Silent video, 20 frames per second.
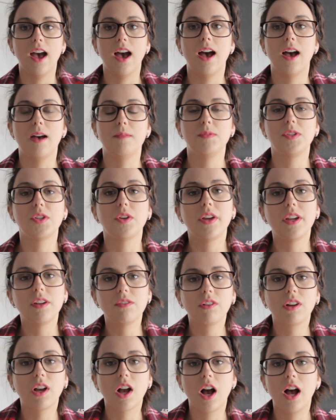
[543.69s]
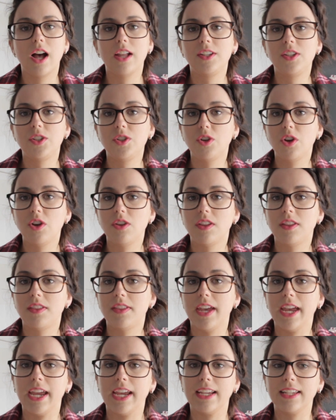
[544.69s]
So in regards to the
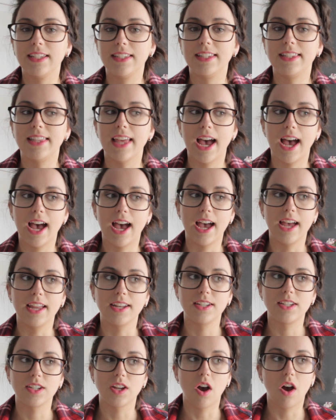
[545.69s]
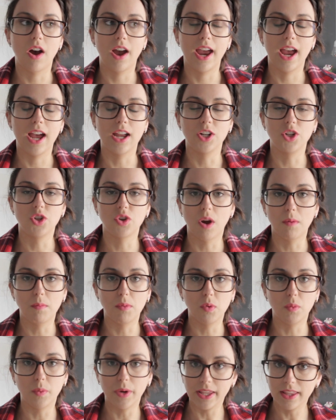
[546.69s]
things that I had
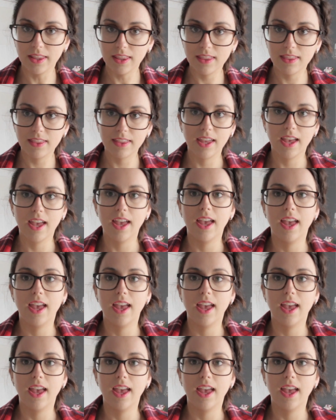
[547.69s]
trouble with,